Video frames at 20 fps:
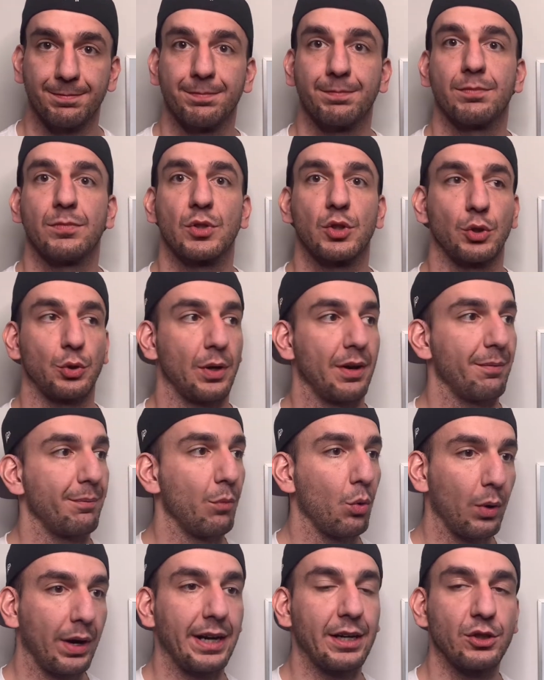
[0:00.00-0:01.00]
So you have
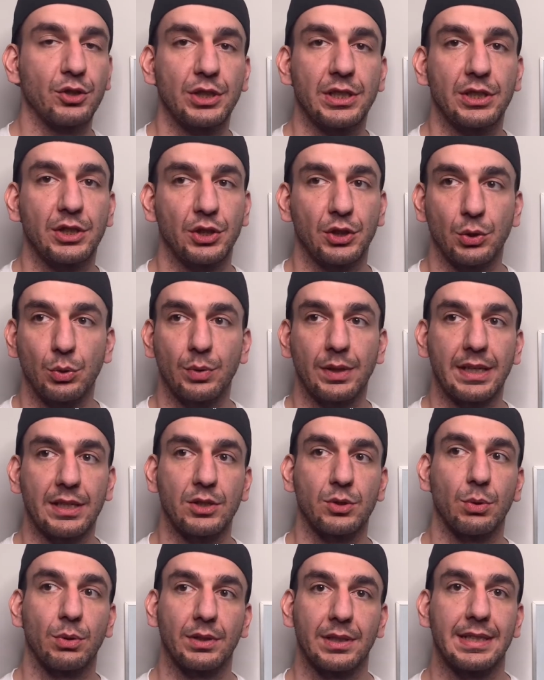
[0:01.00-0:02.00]
more energy to do things
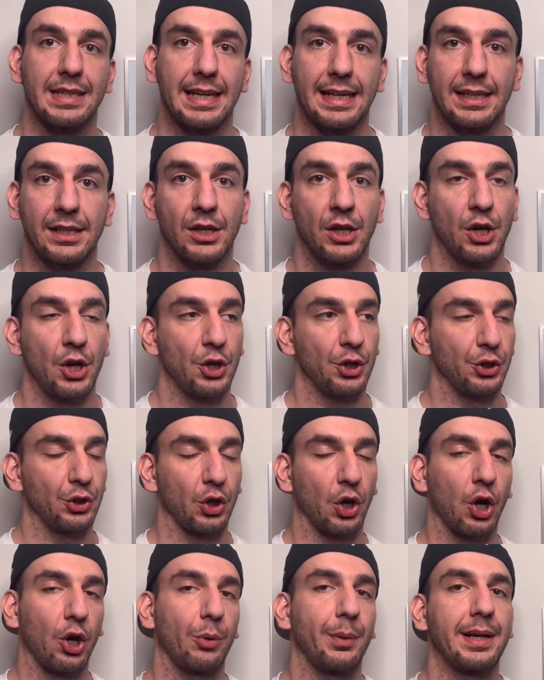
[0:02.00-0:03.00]
throughout the day. Your
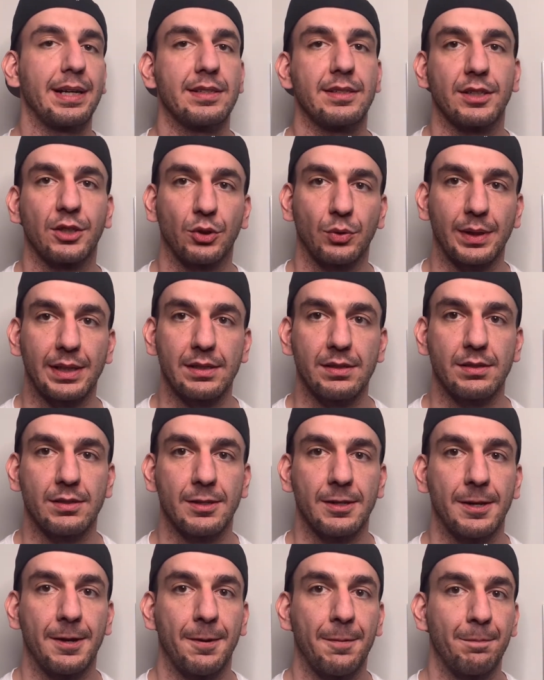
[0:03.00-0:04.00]
heart rate is increased.
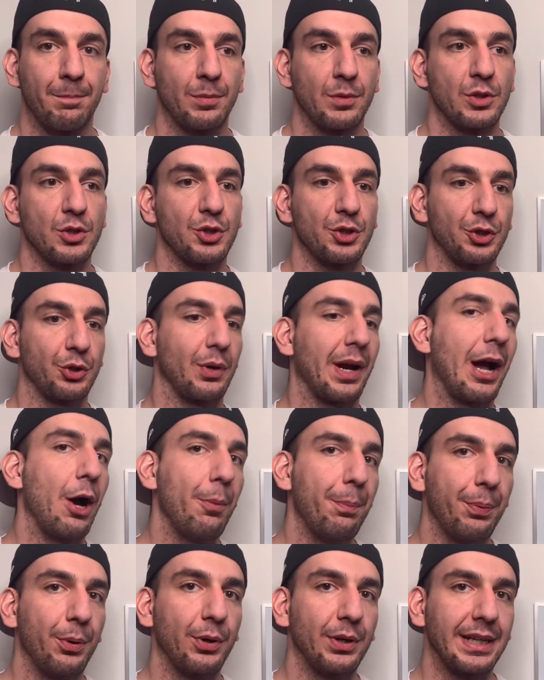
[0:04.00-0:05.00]
So your
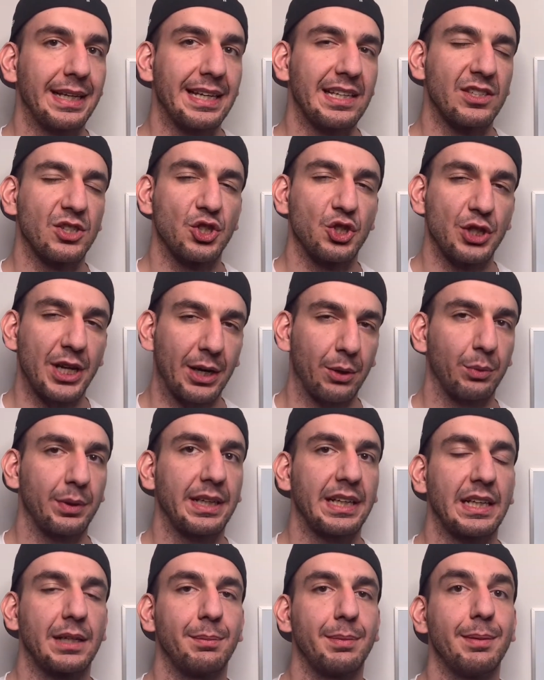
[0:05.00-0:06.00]
output is generally
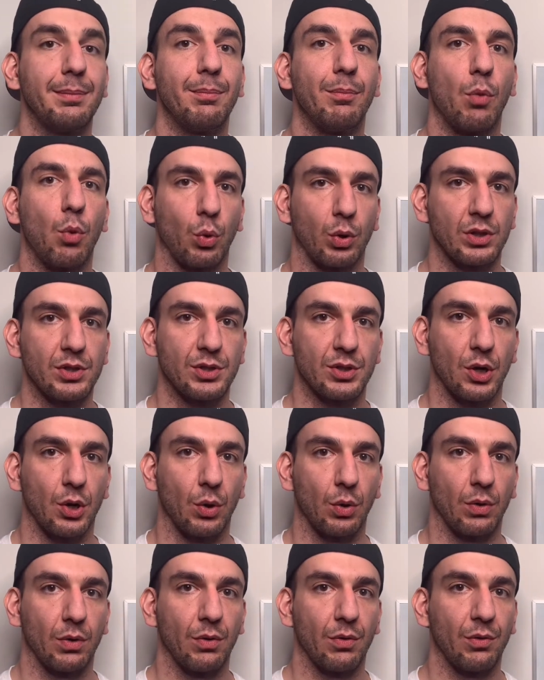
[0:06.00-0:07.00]
going to be more
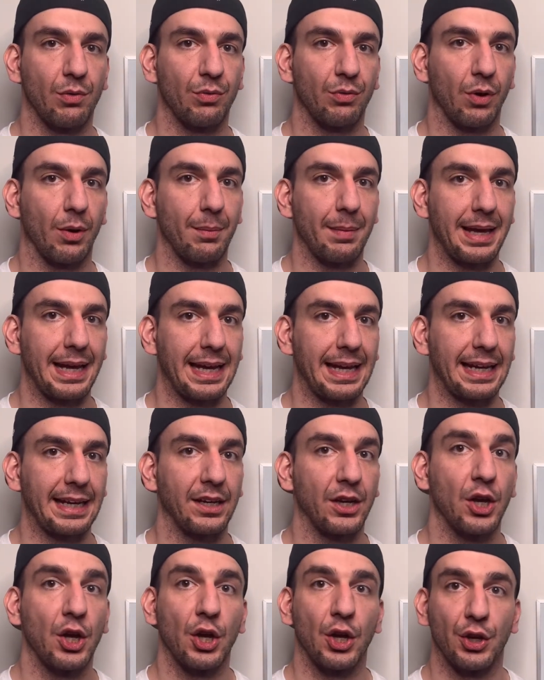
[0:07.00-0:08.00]
so from a
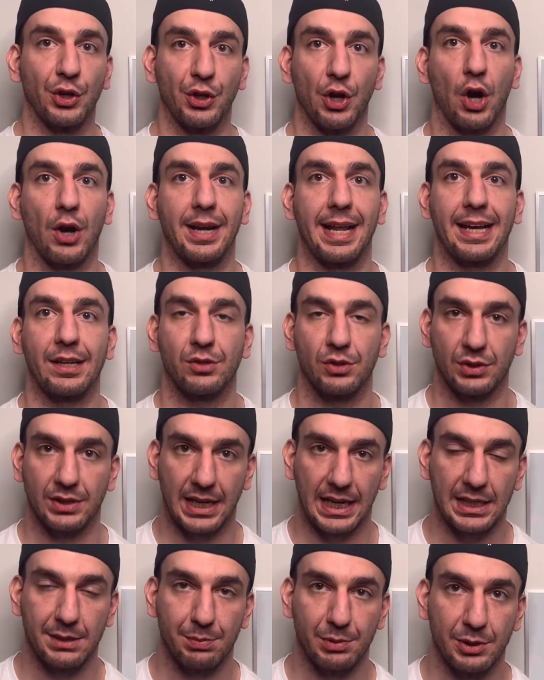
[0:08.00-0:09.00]

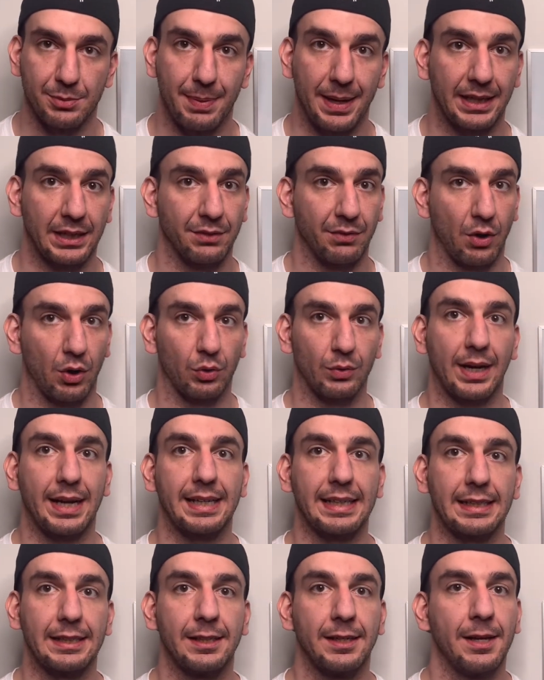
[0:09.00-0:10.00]
non-exercise perspective
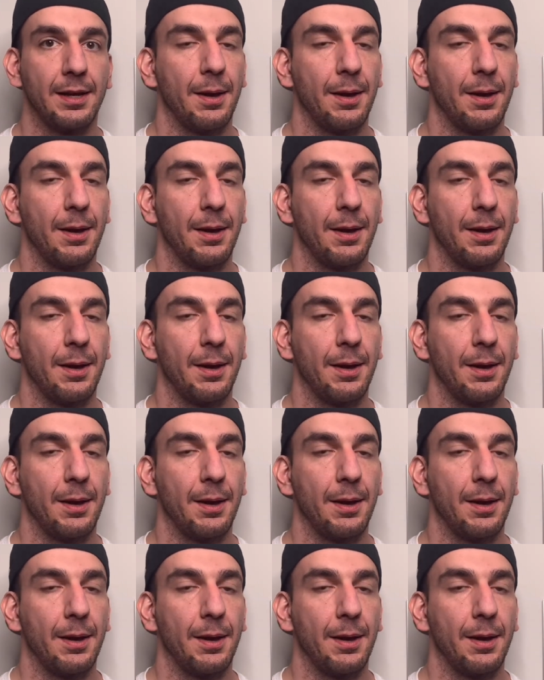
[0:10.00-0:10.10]
already.